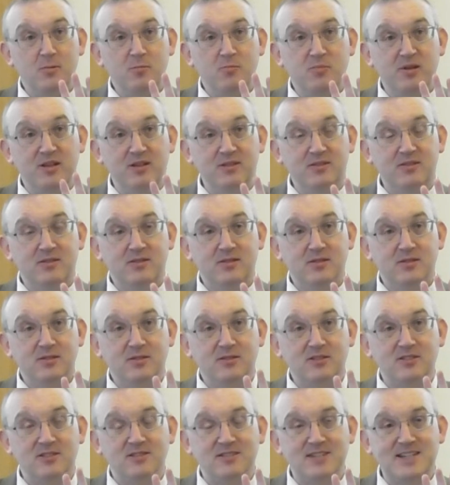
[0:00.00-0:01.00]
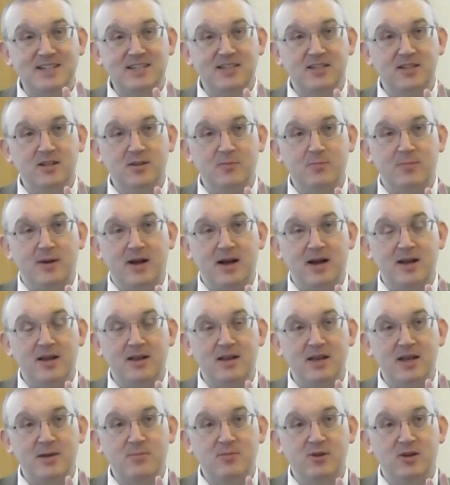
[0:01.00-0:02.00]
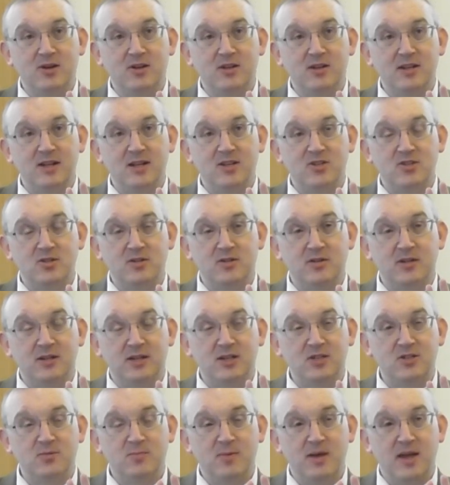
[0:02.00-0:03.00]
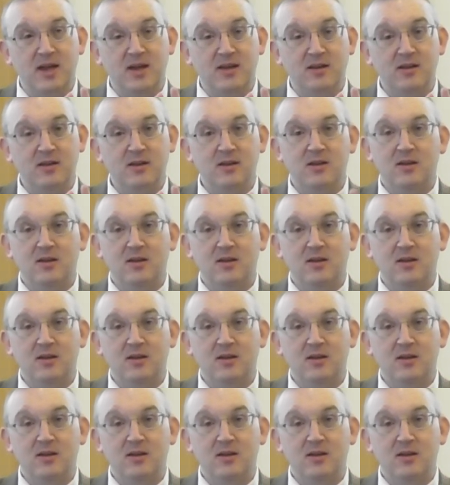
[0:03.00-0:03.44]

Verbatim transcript: built, erected by Nebuchadnezzar and his men,